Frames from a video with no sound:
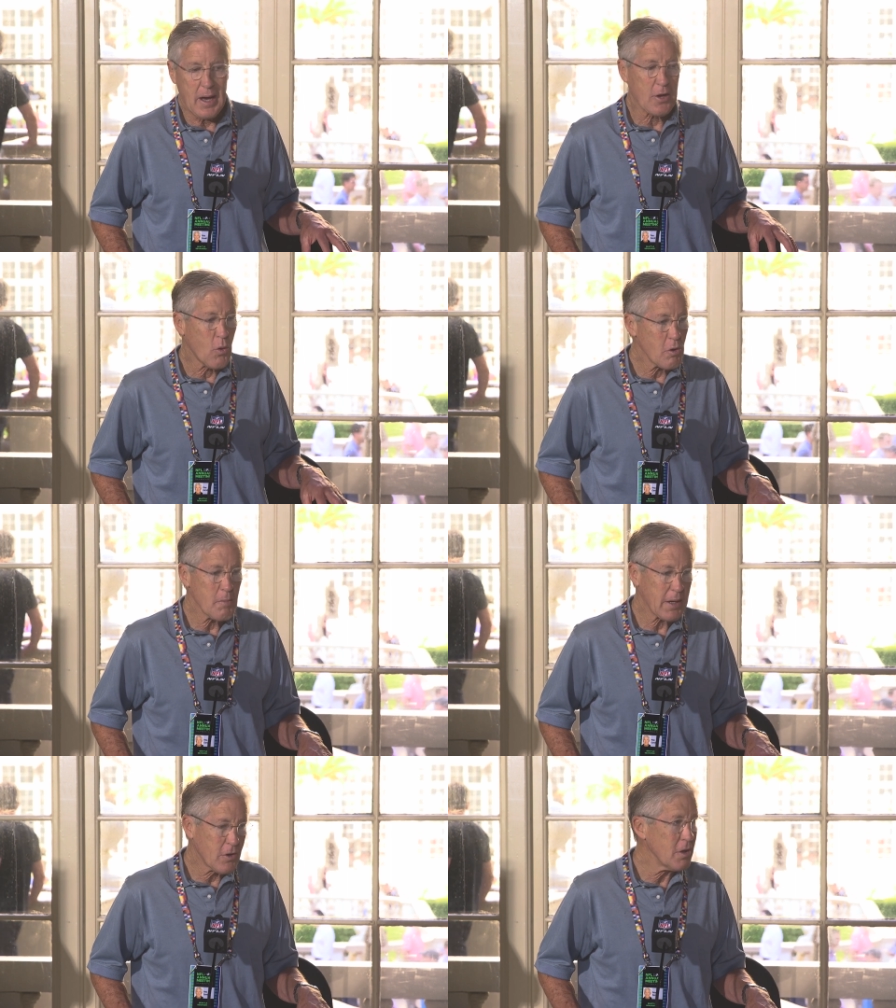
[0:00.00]
a
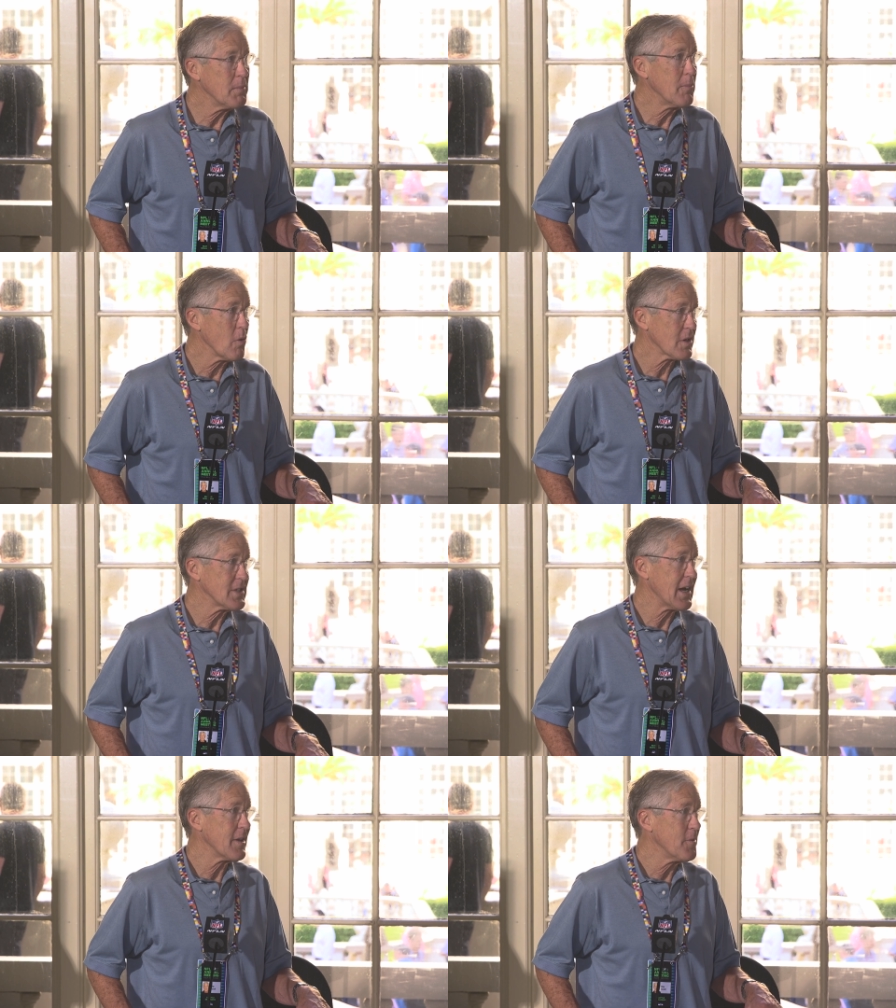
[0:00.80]
quarterback couldn't be more
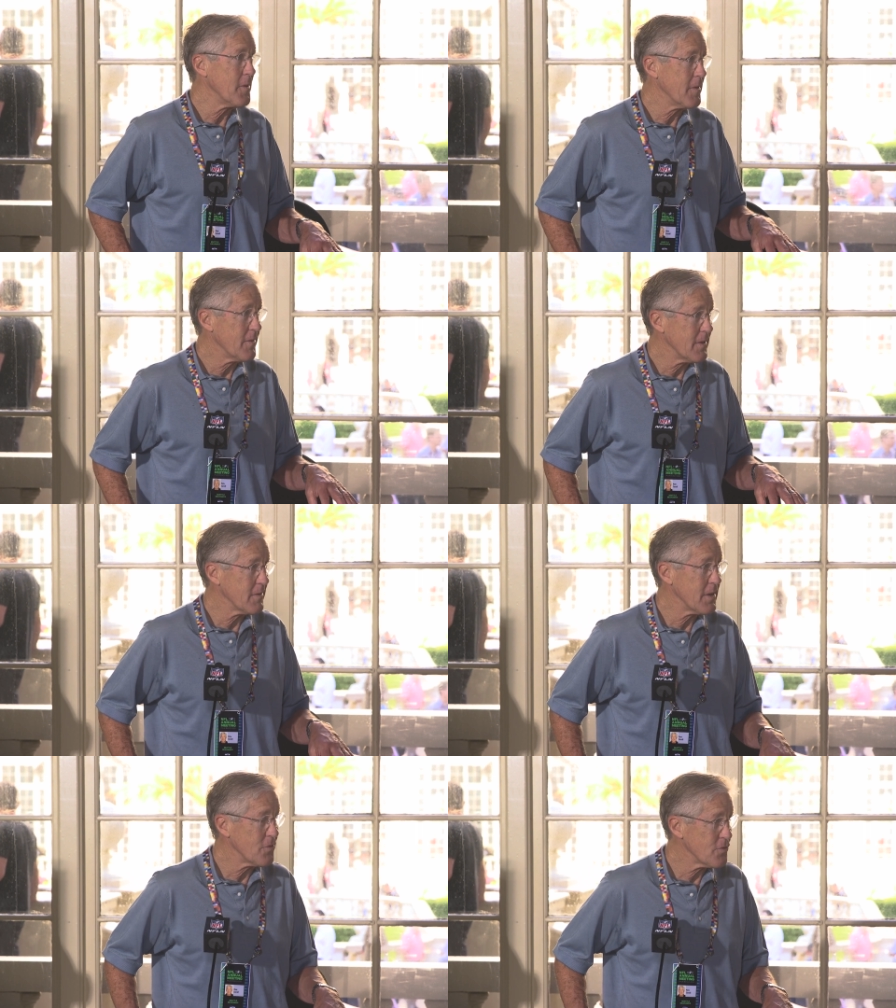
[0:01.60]
excited
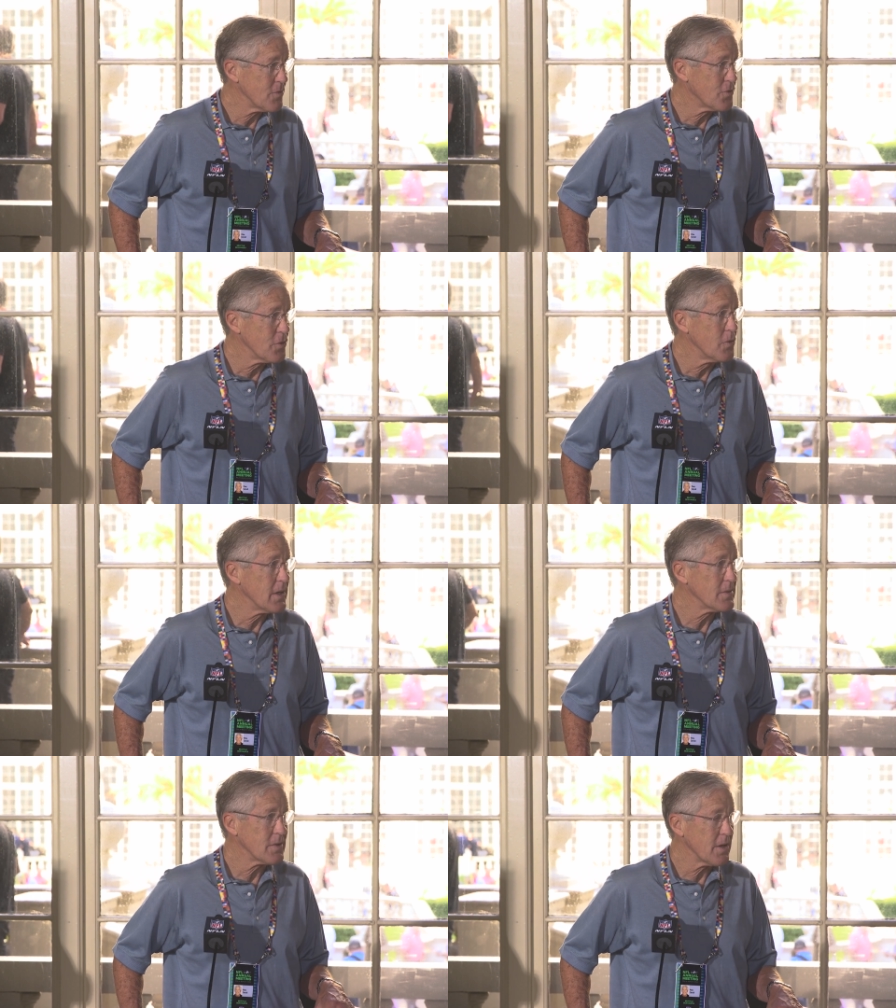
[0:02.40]
than, than Drew
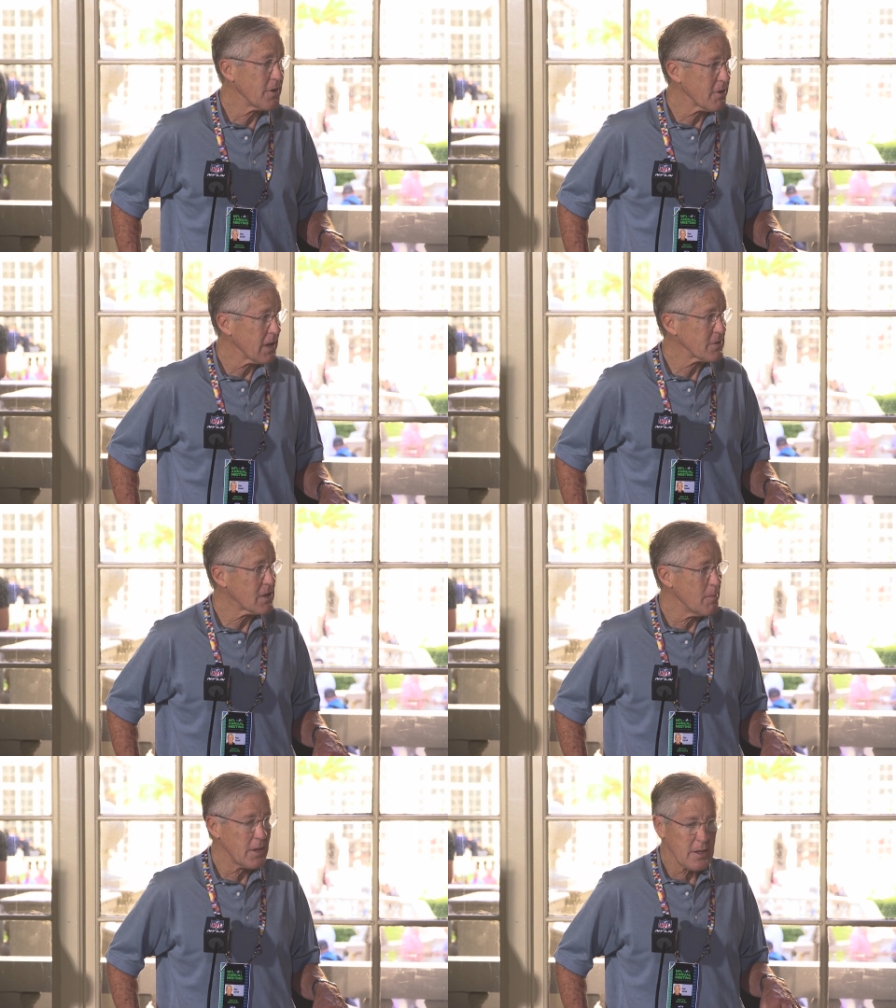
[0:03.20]
is and, and, our guys
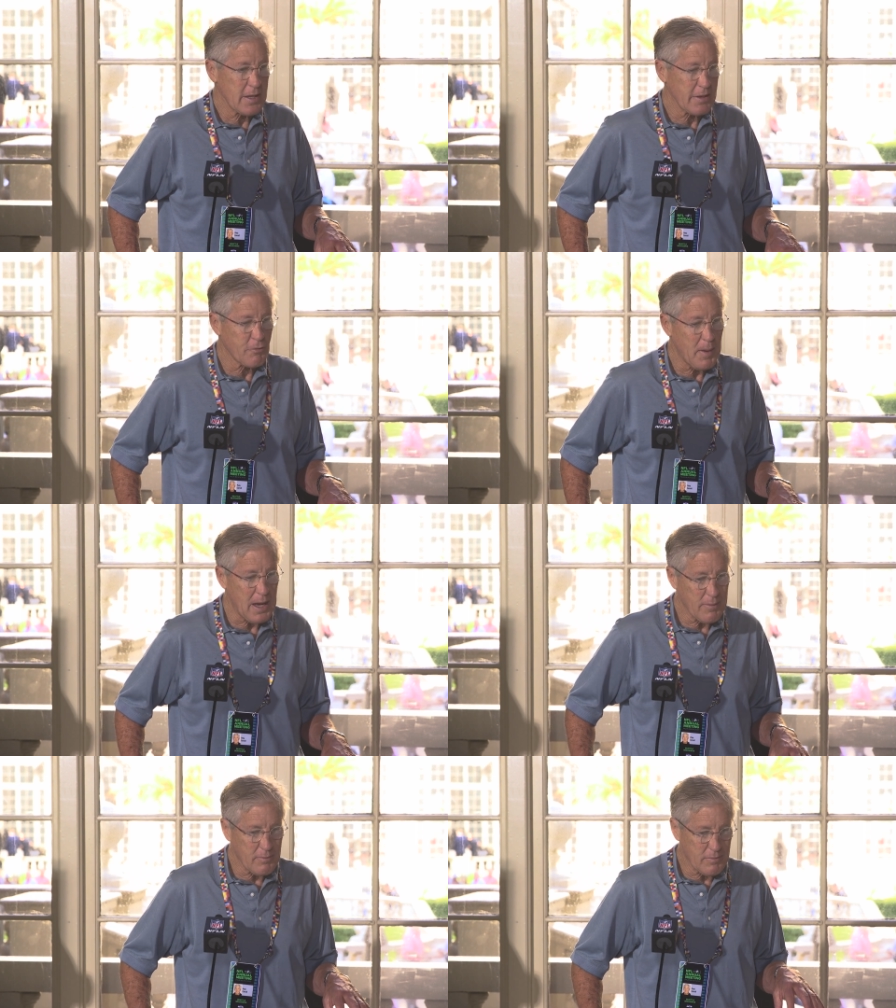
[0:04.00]
coming in at this
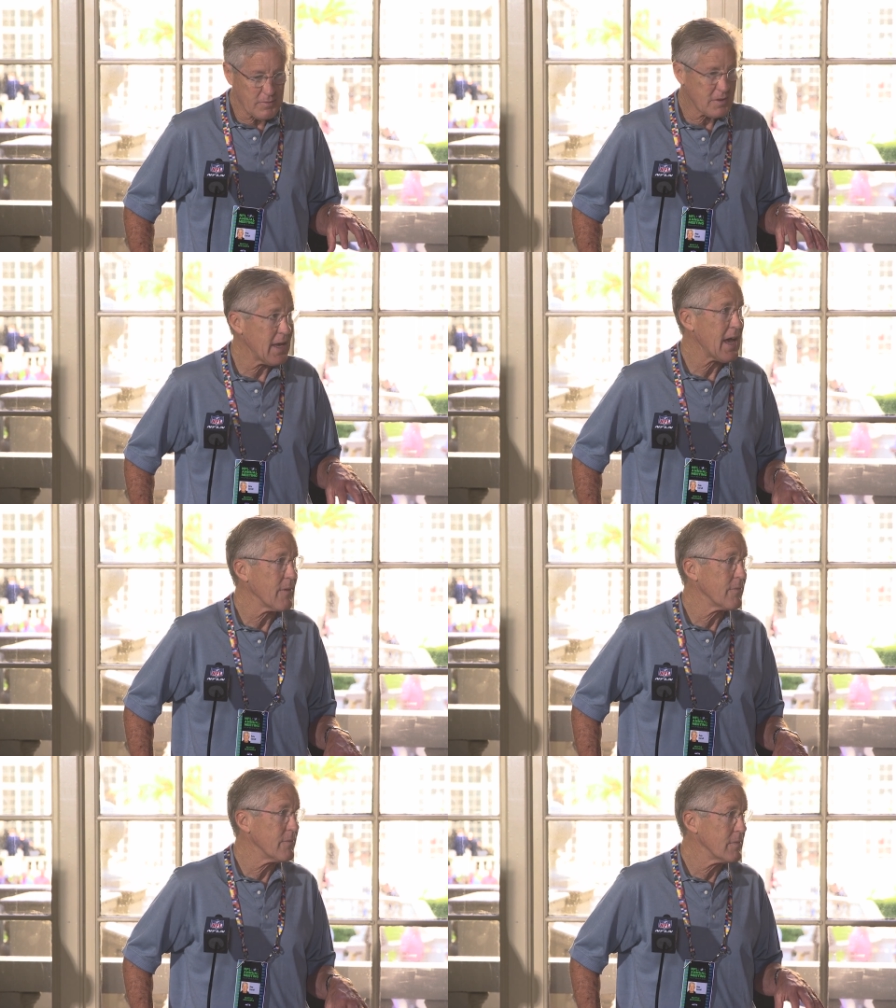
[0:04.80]
spot to
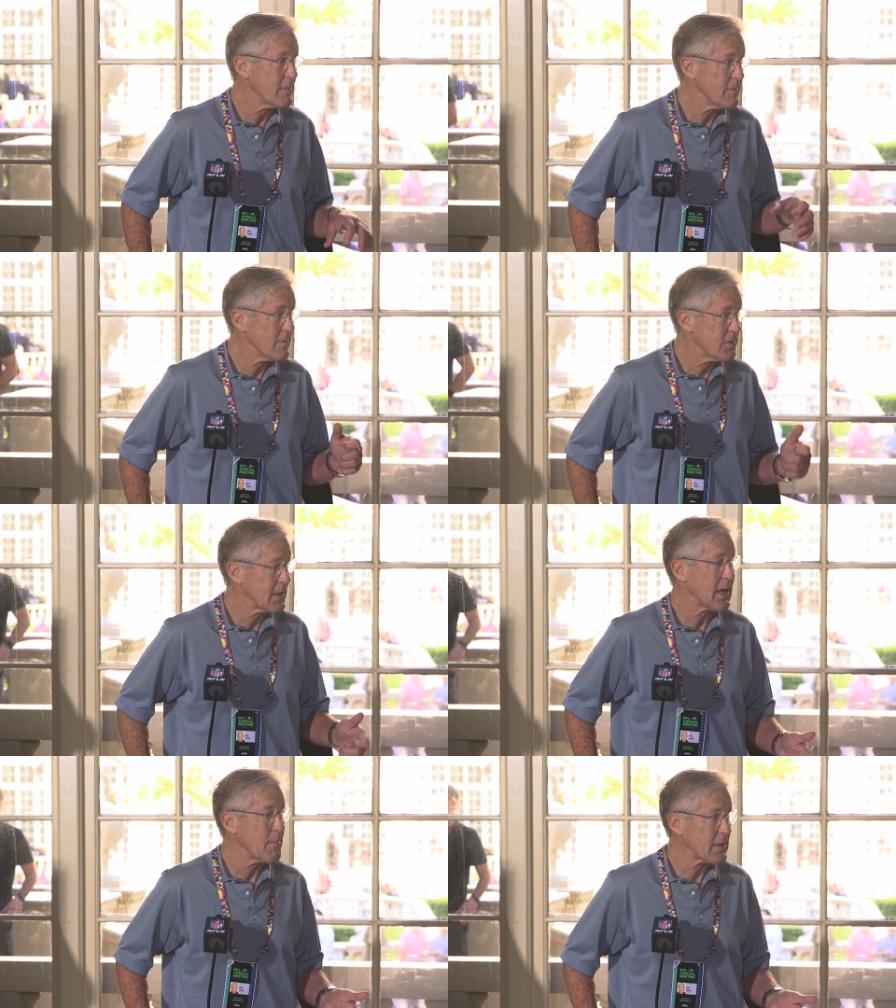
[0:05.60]
have
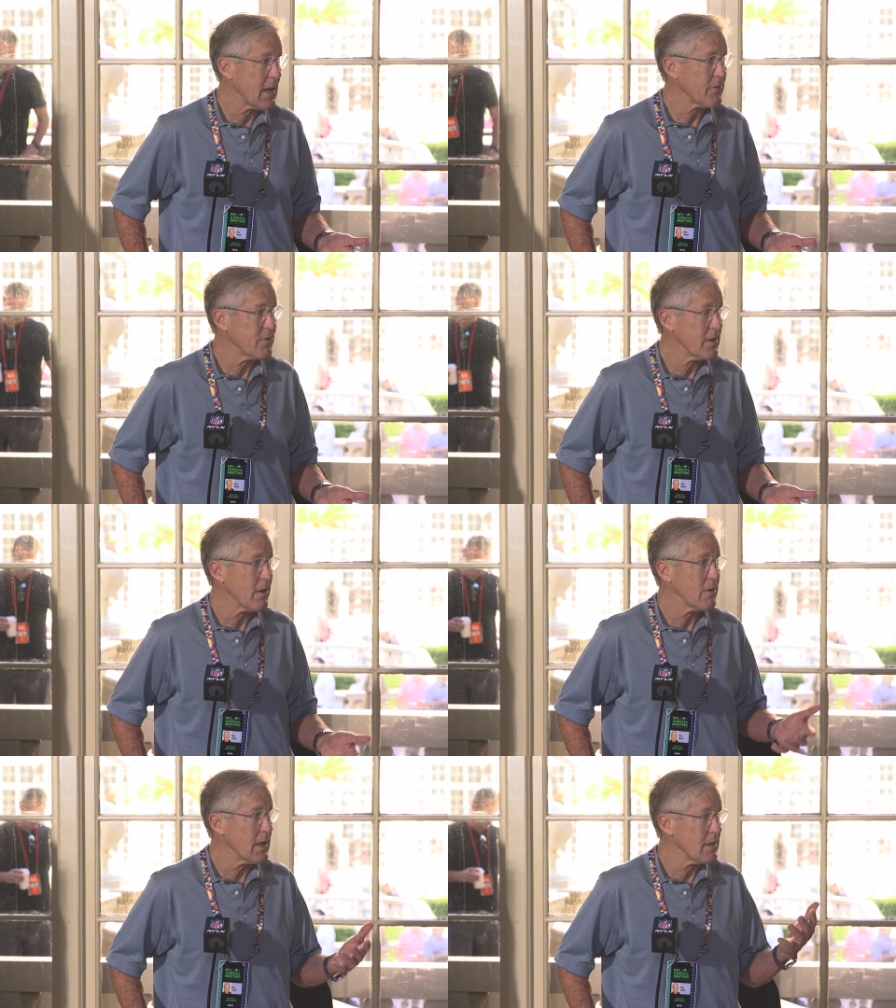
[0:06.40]
DK Metcalf sitting
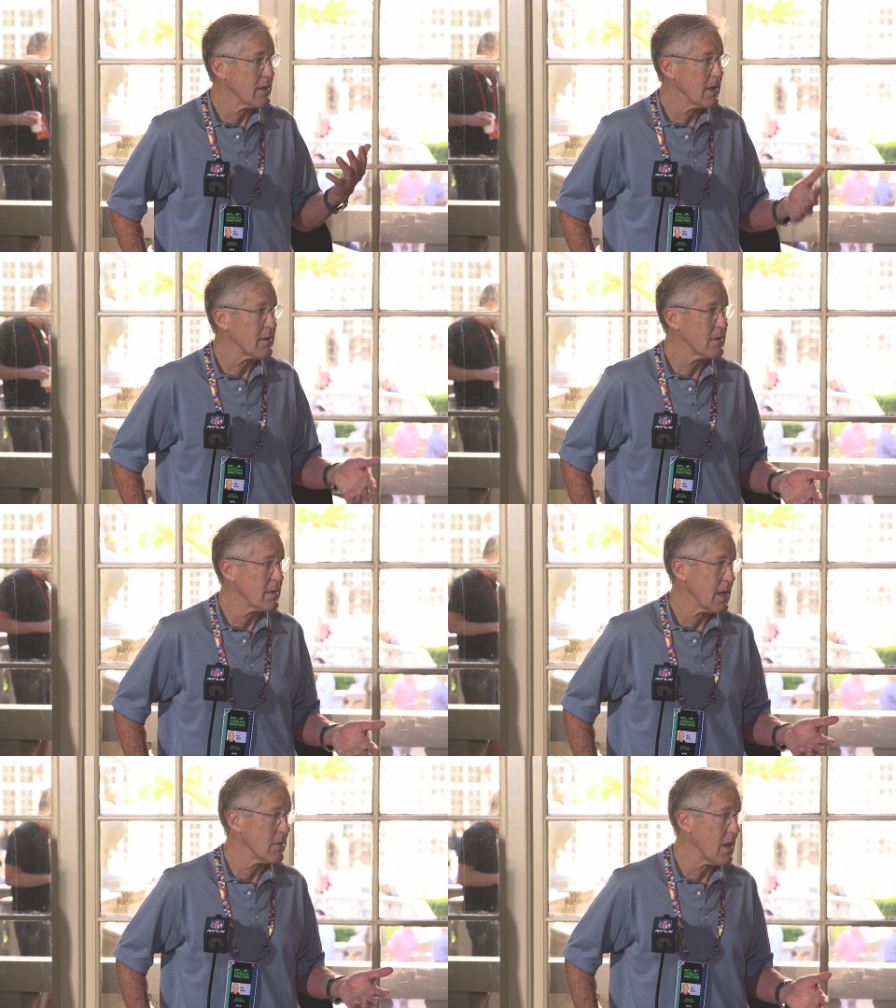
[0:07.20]
there and, and
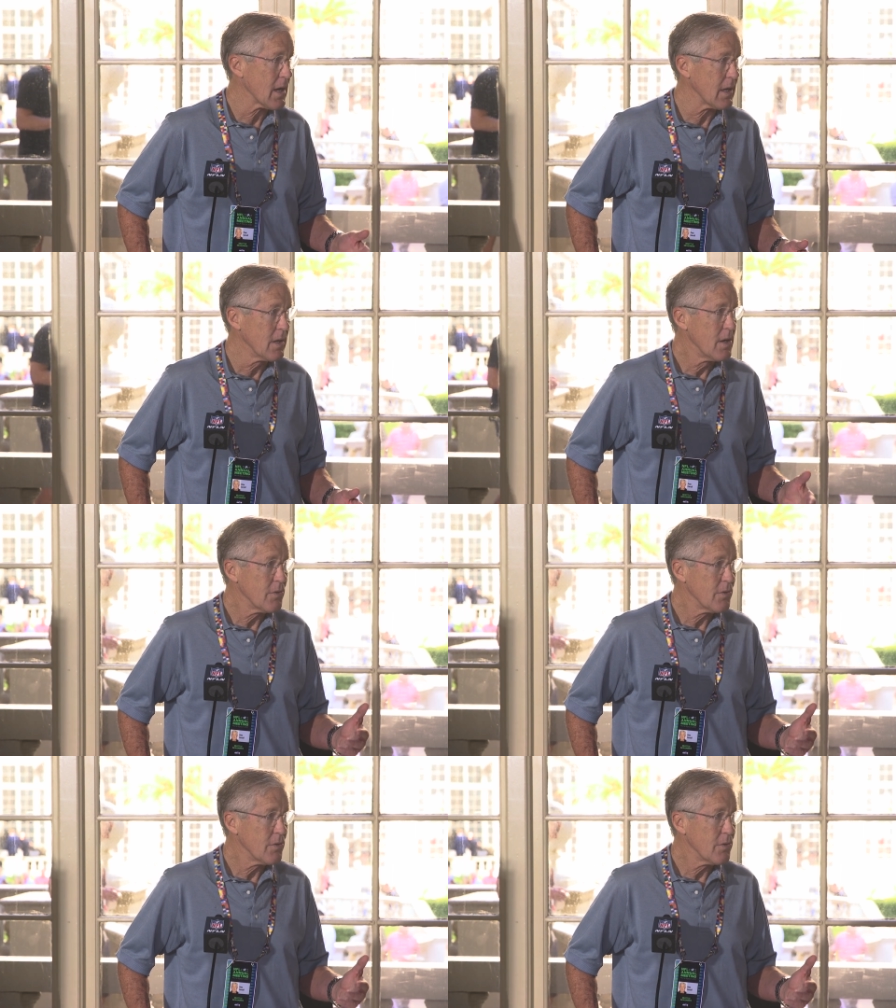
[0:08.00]
Tyler Lockett.